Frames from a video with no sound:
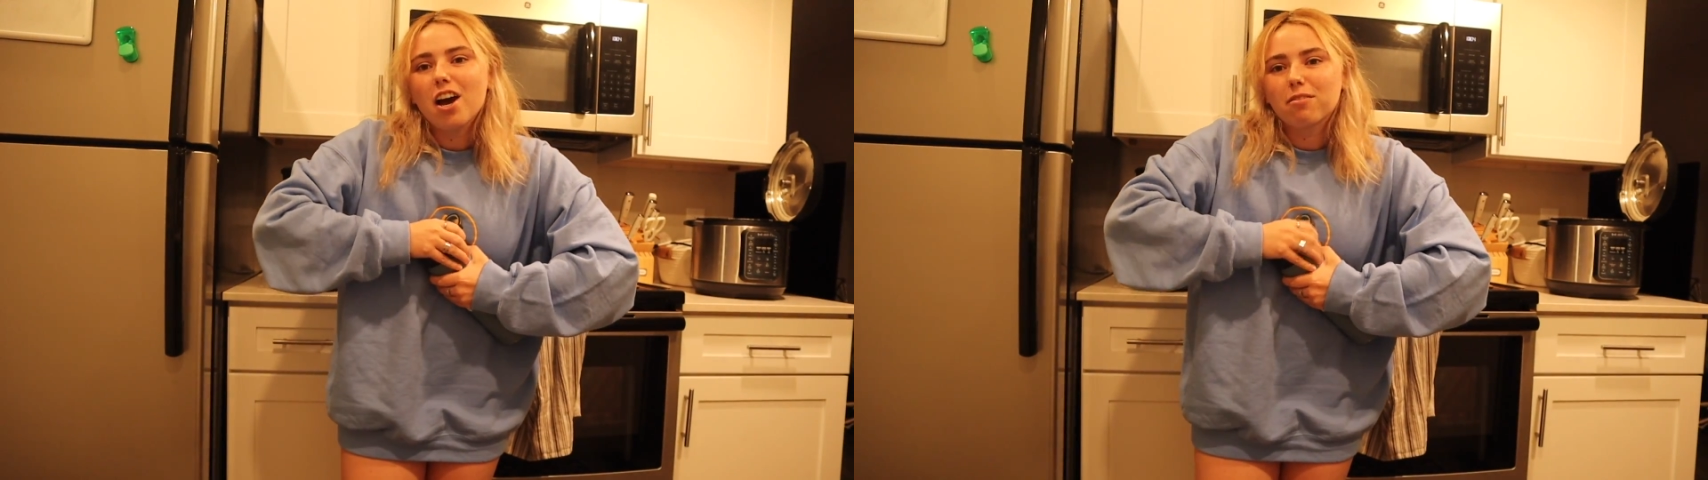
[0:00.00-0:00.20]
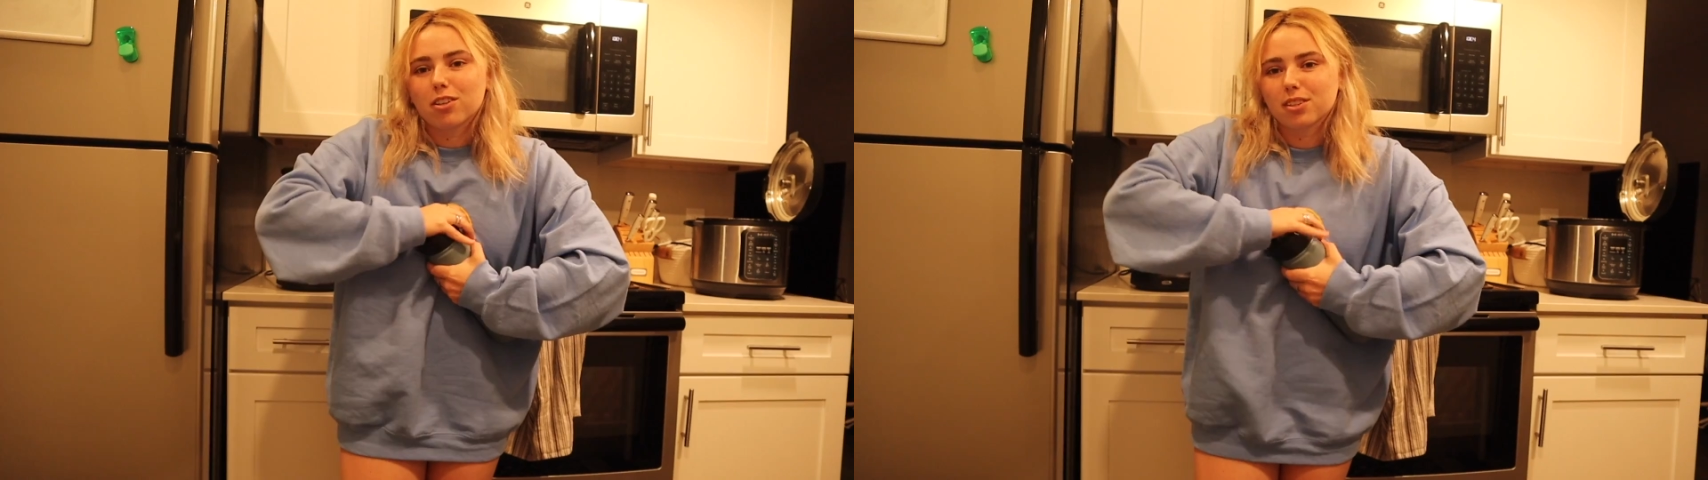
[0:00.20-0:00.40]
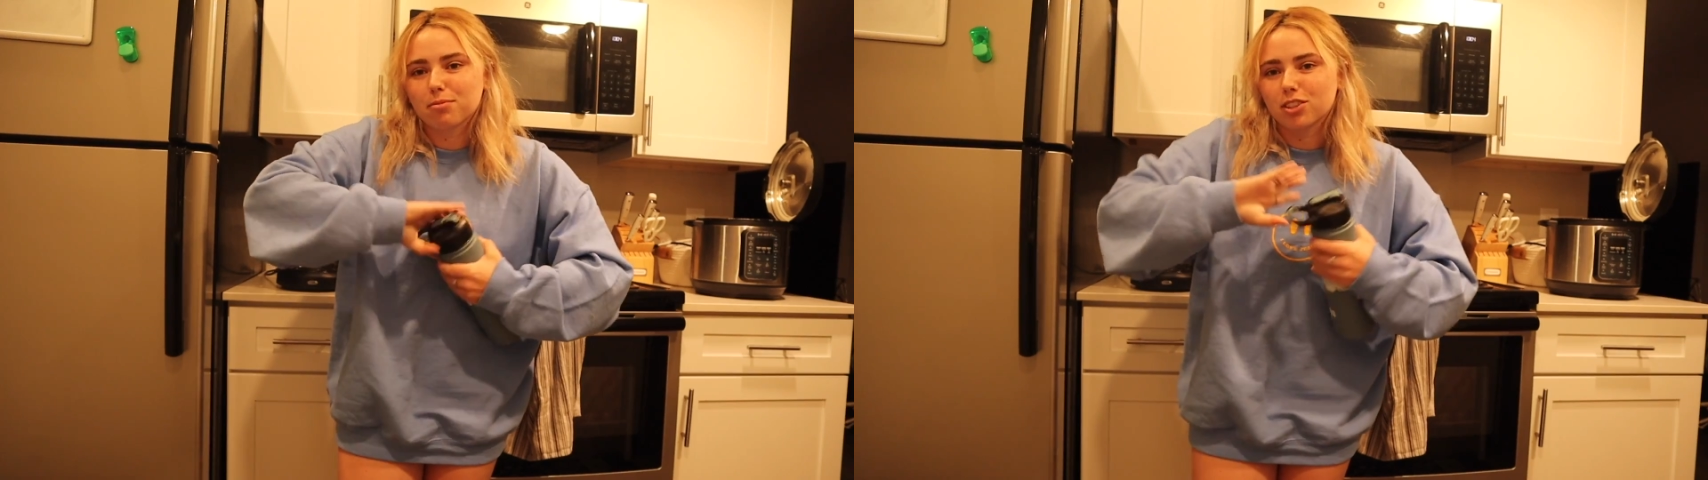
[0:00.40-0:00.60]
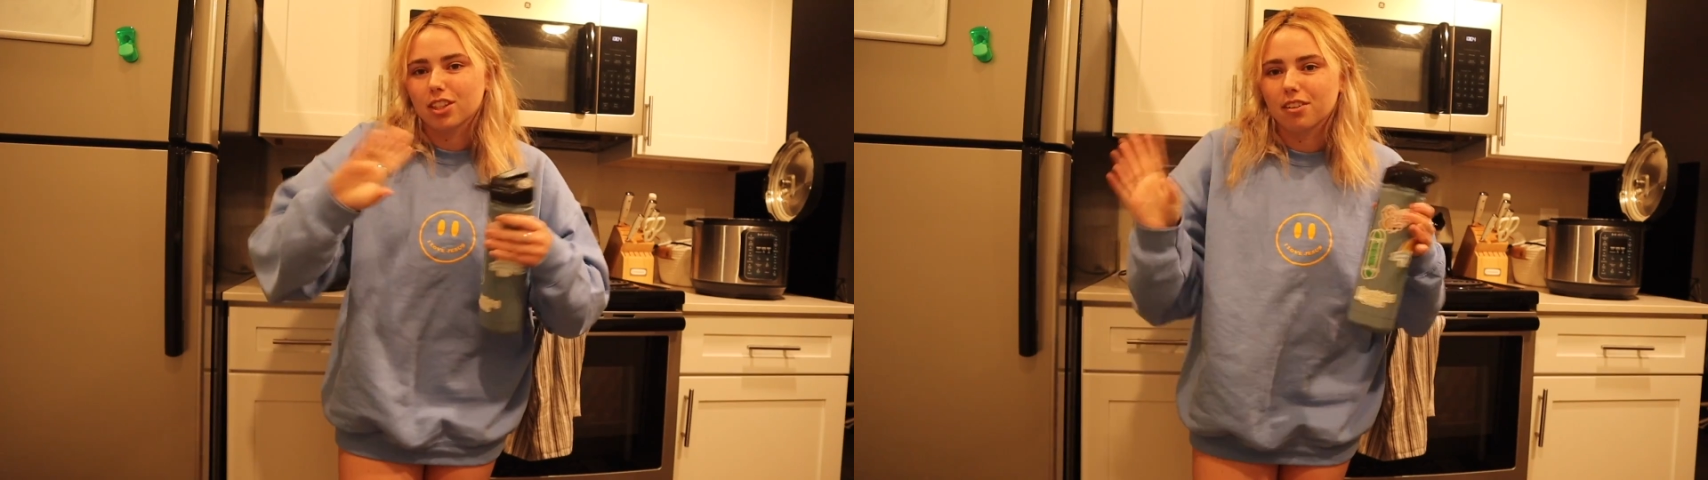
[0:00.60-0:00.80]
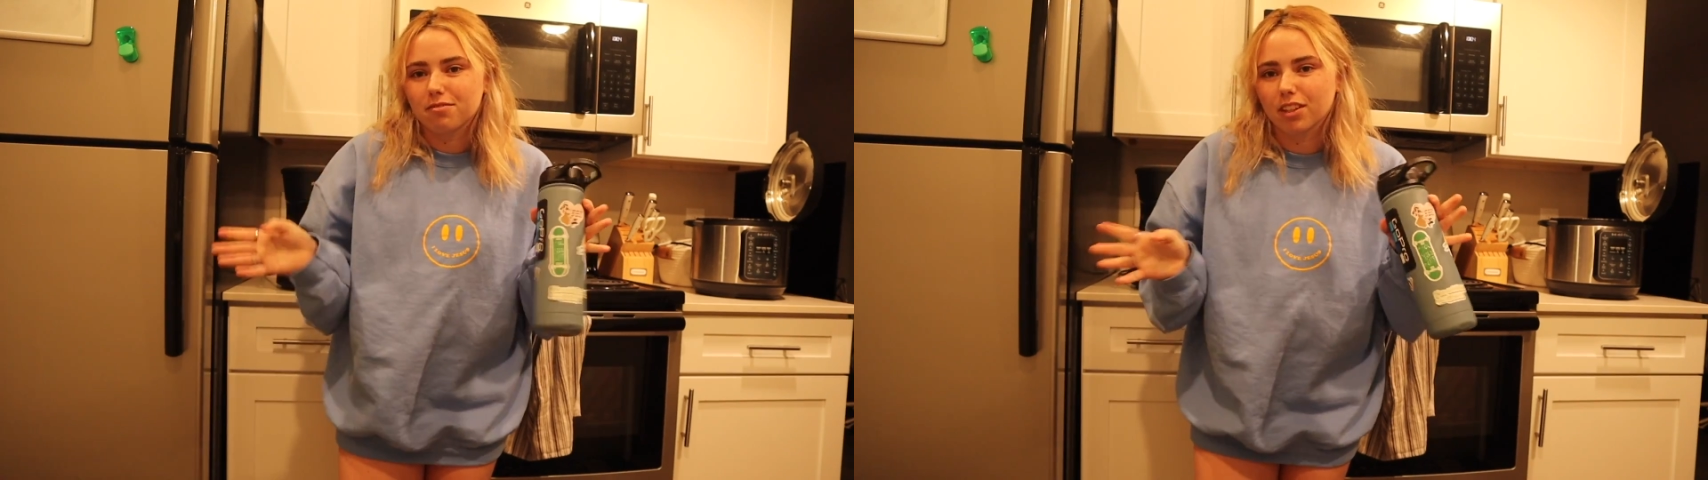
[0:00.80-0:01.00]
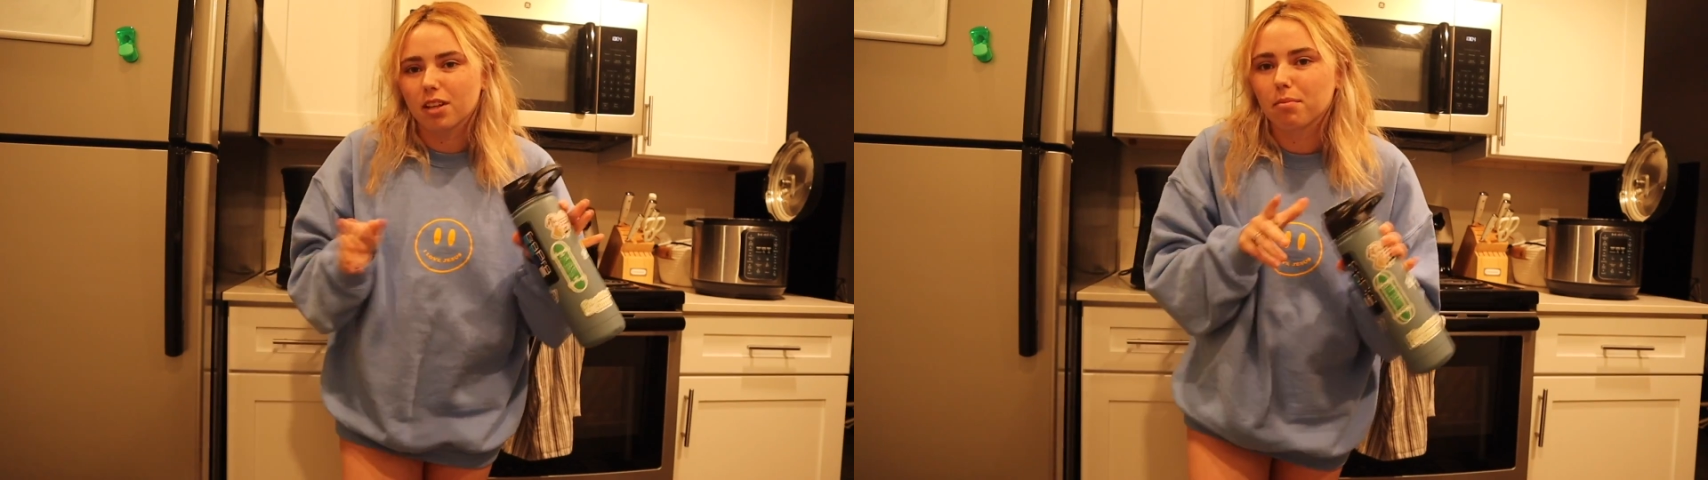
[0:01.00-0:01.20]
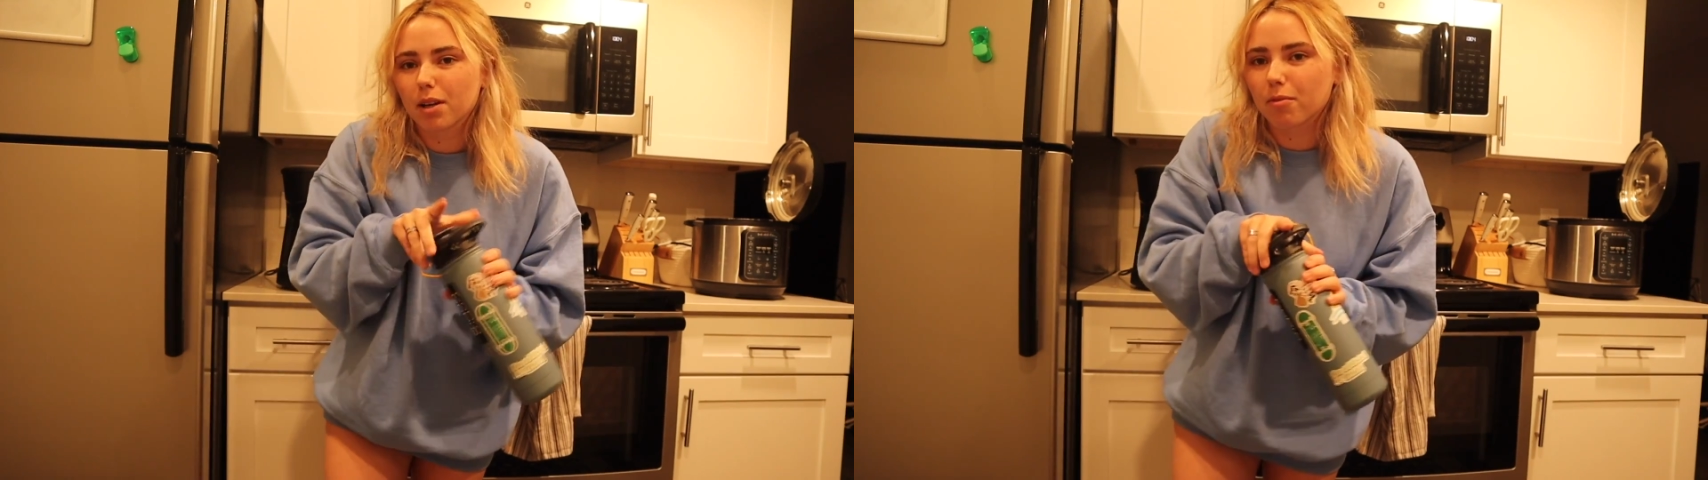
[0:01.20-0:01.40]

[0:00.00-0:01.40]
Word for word: First, I'm just gonna fill up my